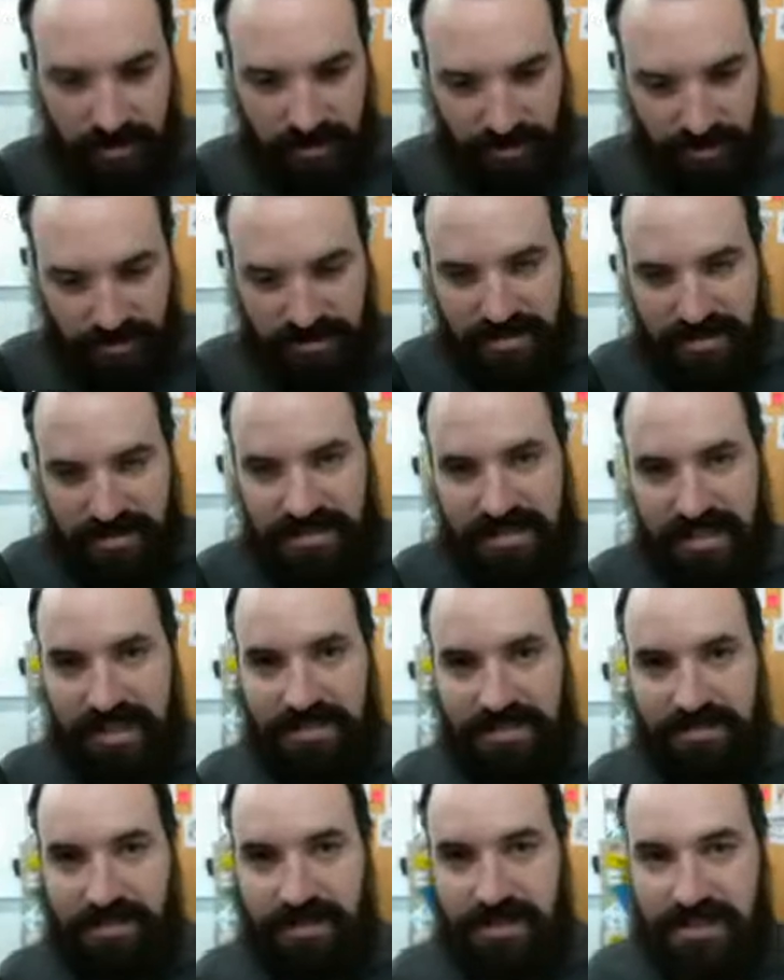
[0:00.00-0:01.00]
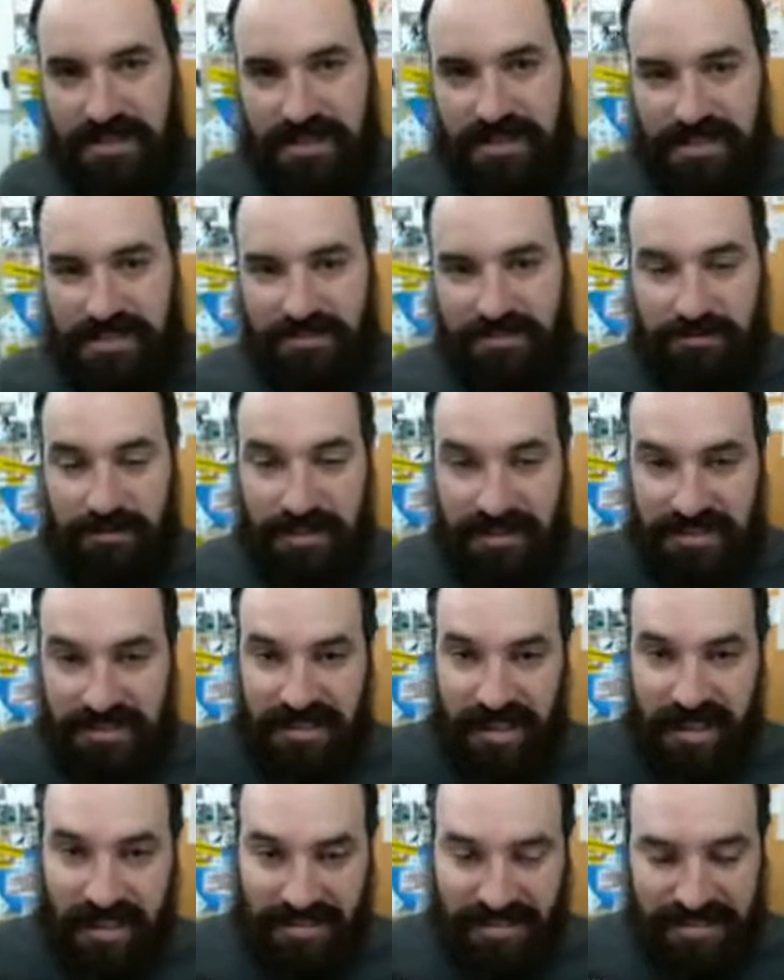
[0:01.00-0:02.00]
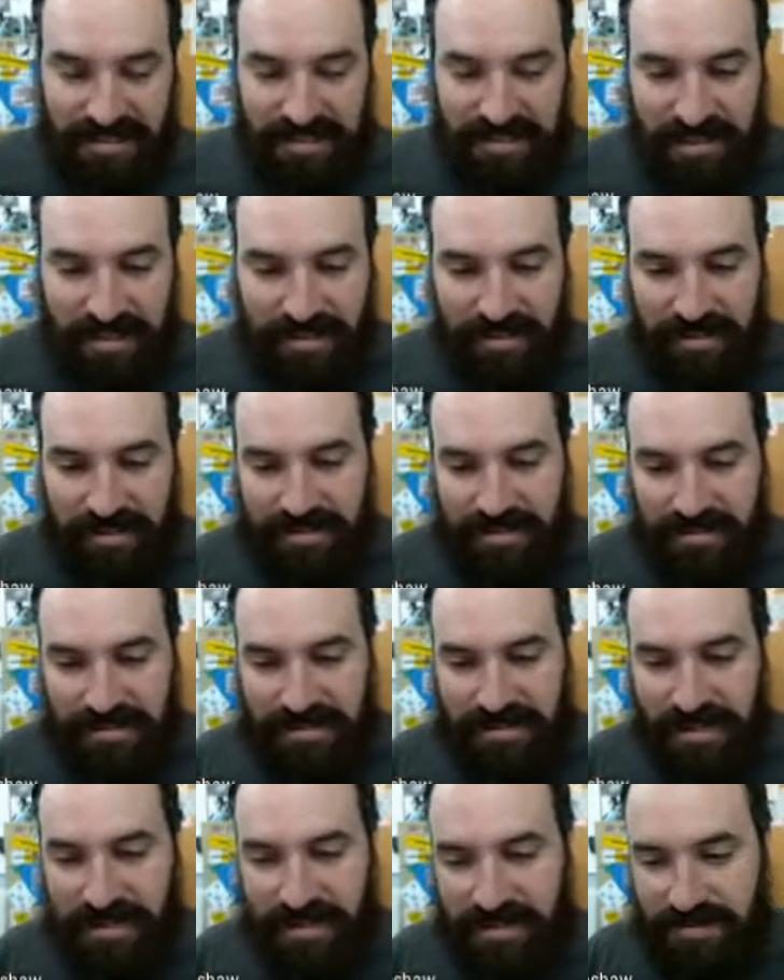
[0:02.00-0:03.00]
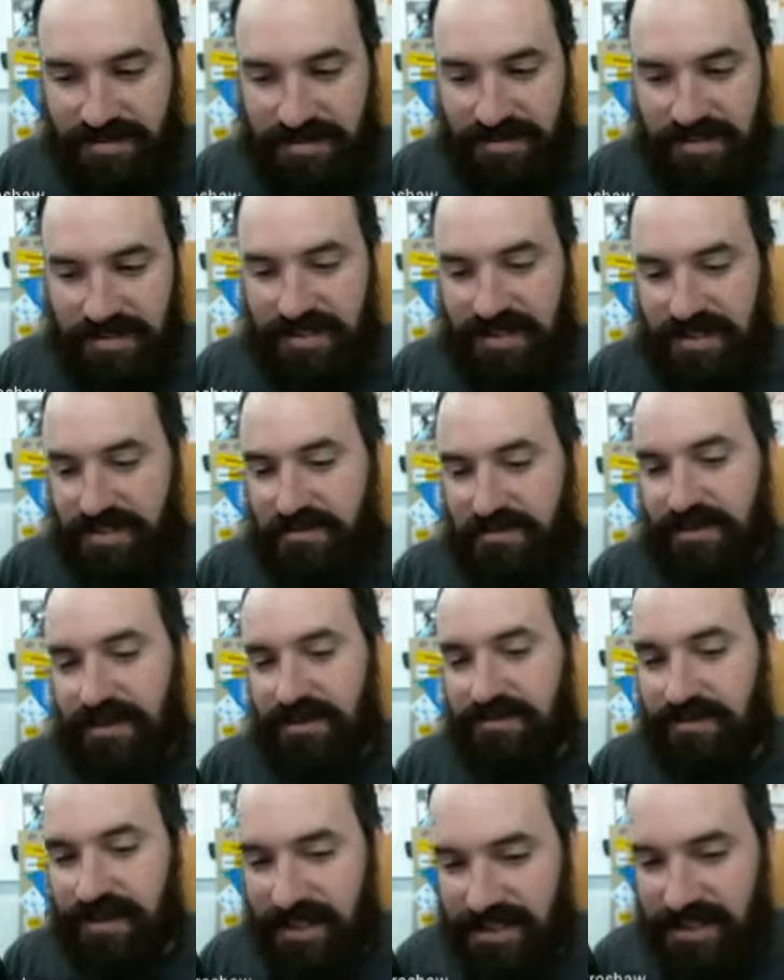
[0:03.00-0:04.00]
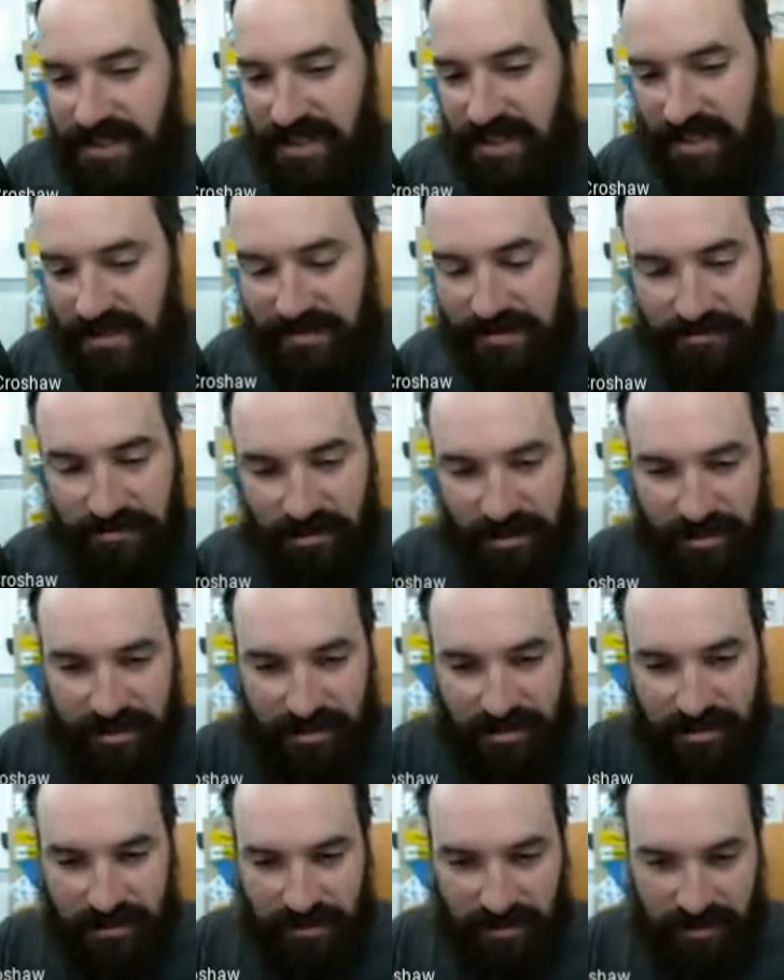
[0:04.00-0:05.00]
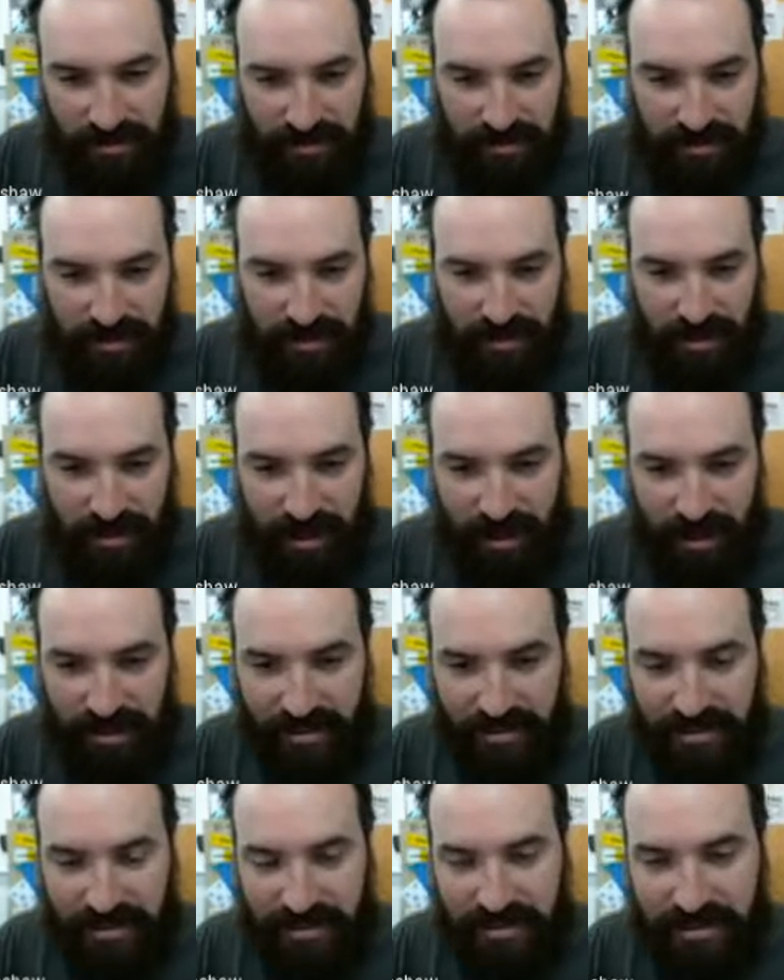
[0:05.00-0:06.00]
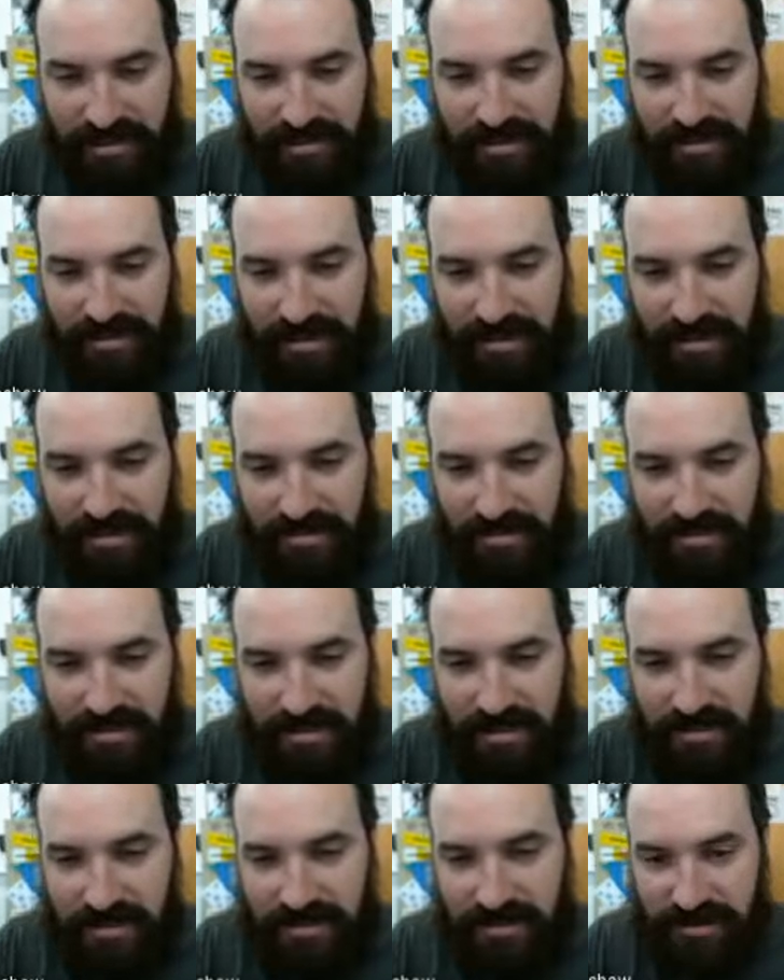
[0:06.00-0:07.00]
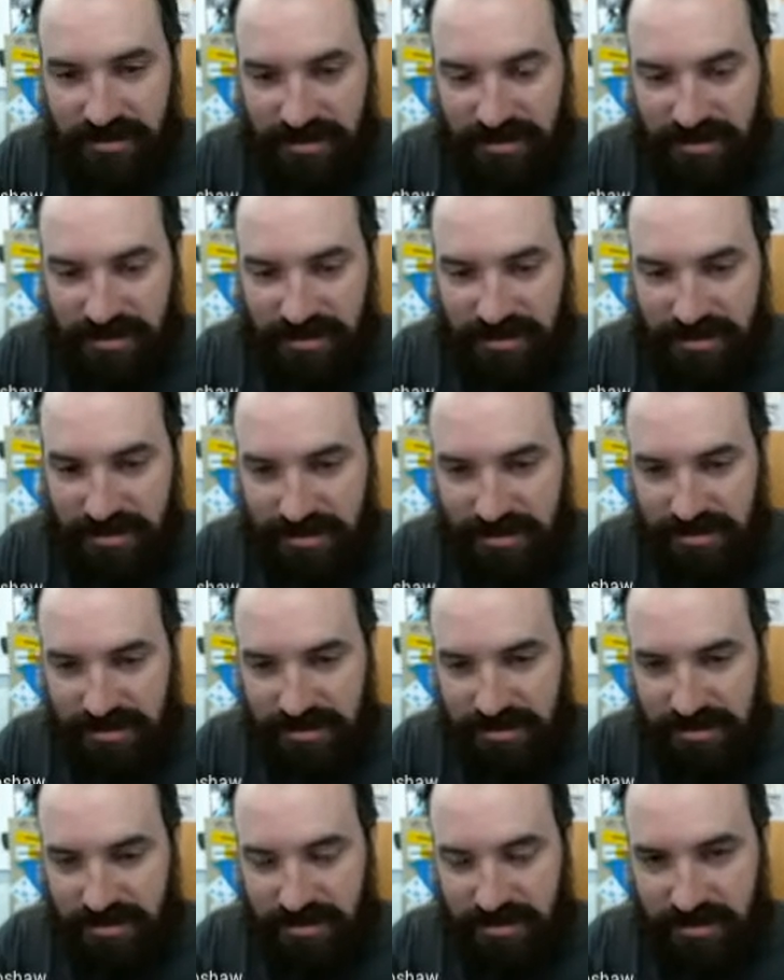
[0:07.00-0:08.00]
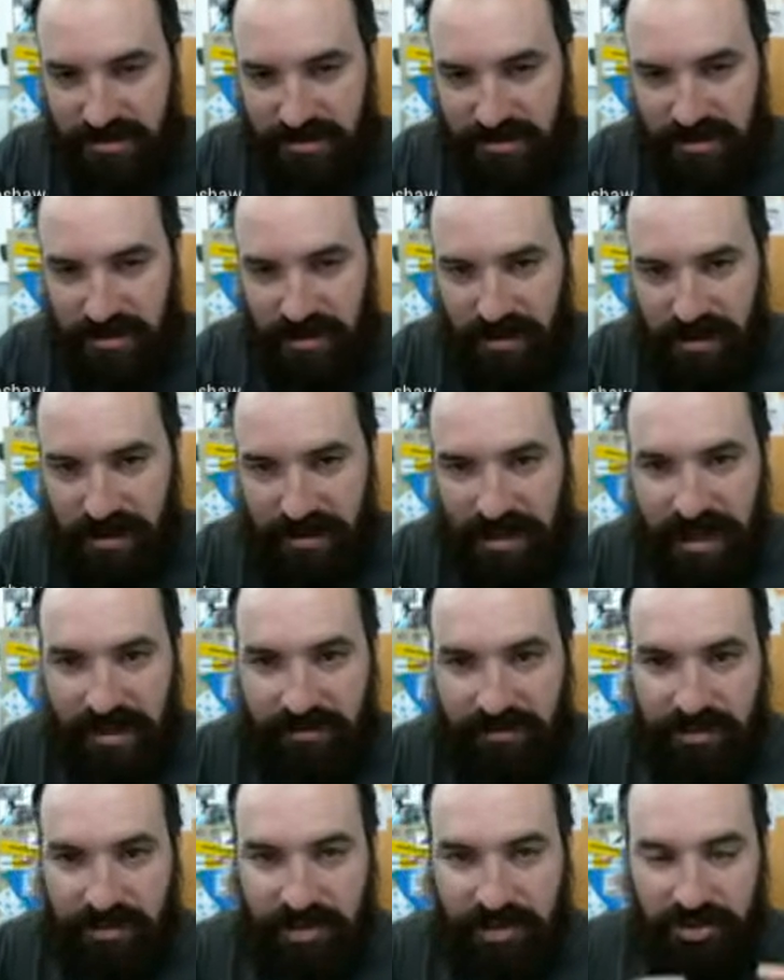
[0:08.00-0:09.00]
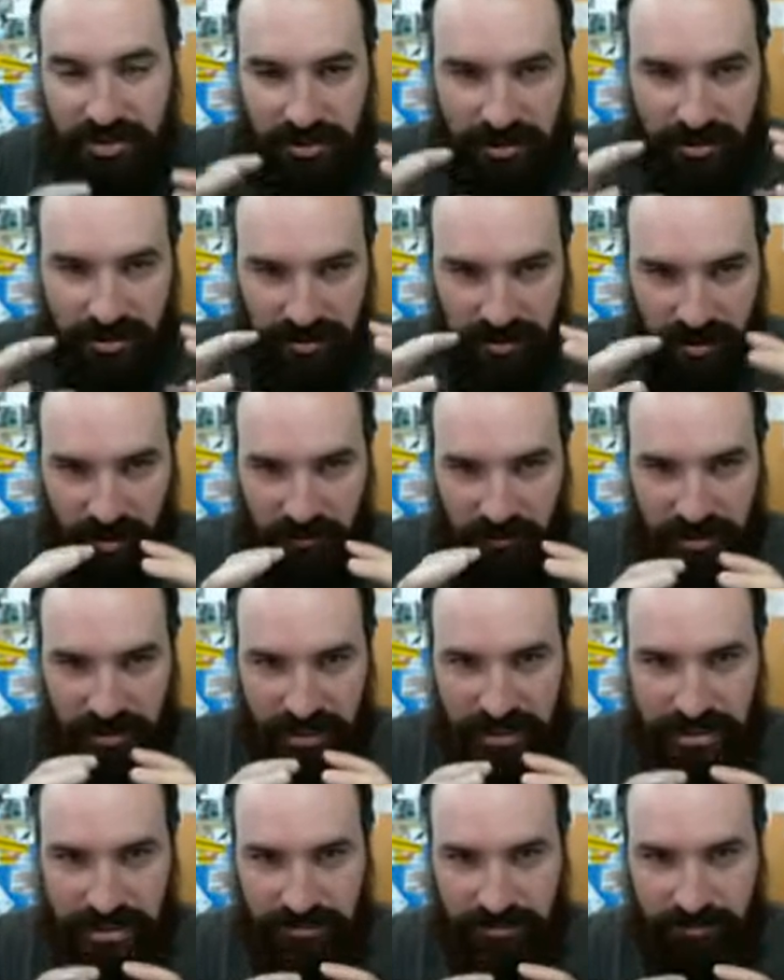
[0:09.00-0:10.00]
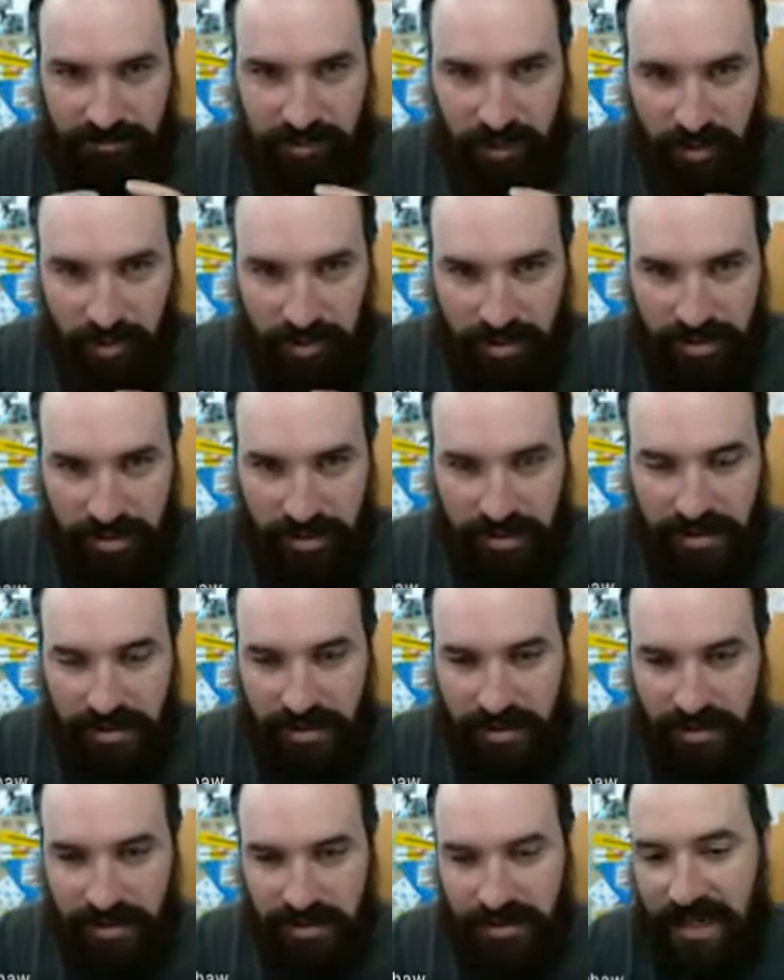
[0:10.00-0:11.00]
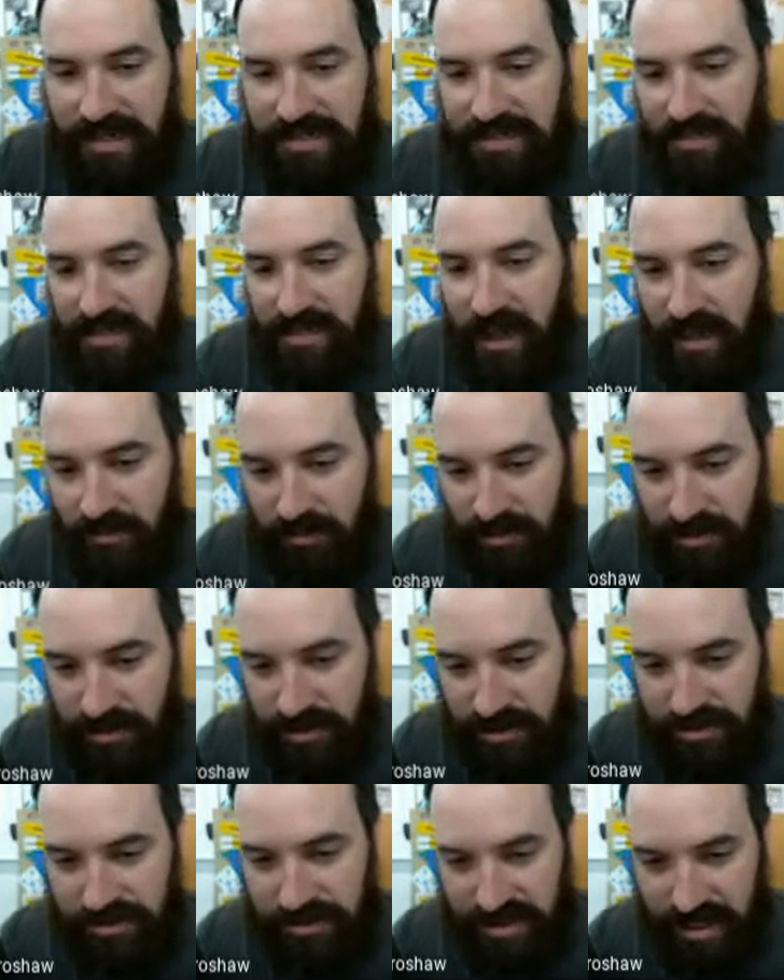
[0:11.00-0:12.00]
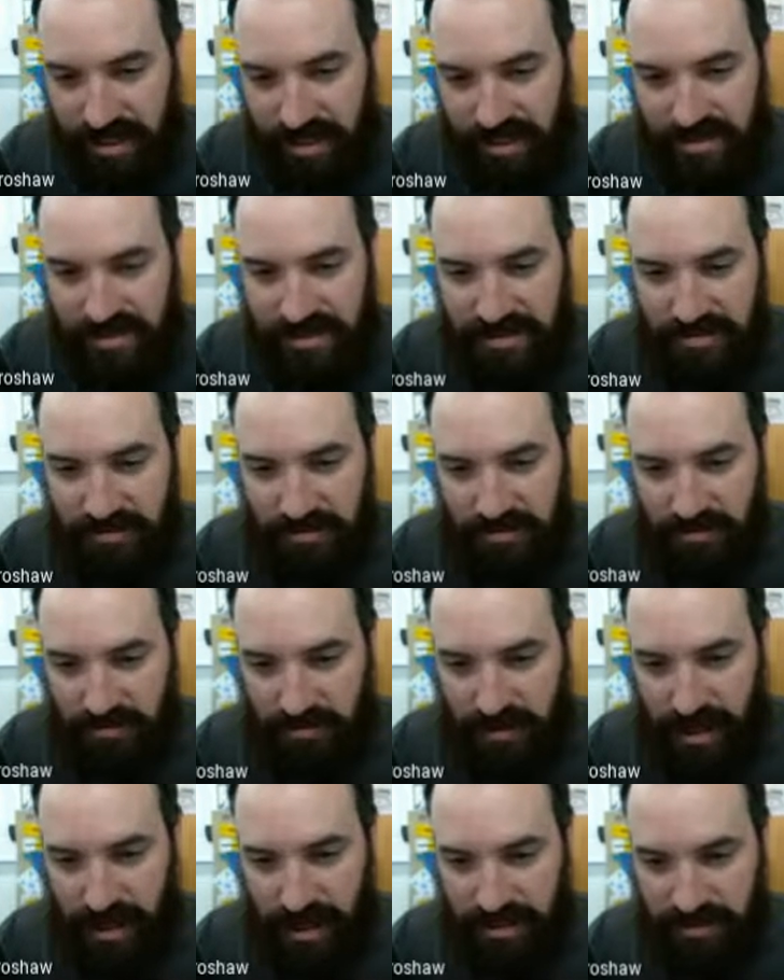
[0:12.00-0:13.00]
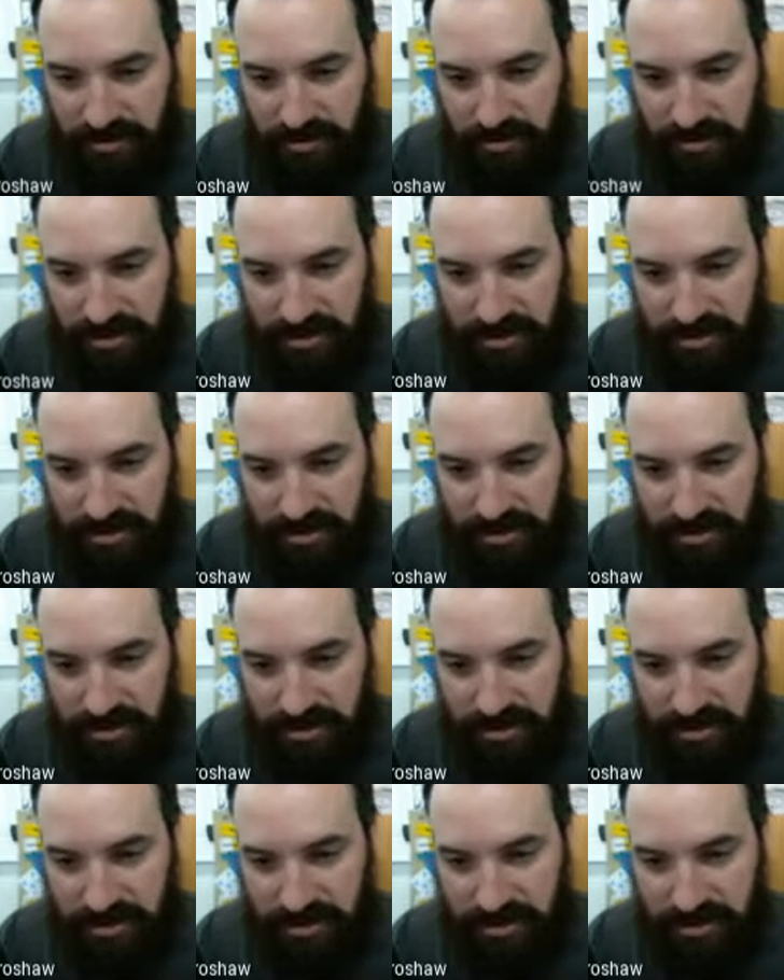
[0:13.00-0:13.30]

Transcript: the science fiction that is really sciencey, and then there's the science fiction that's really fictiony, right? I think that Interstellar is kind of a good combination of both. It has a lot of really good science, it's actual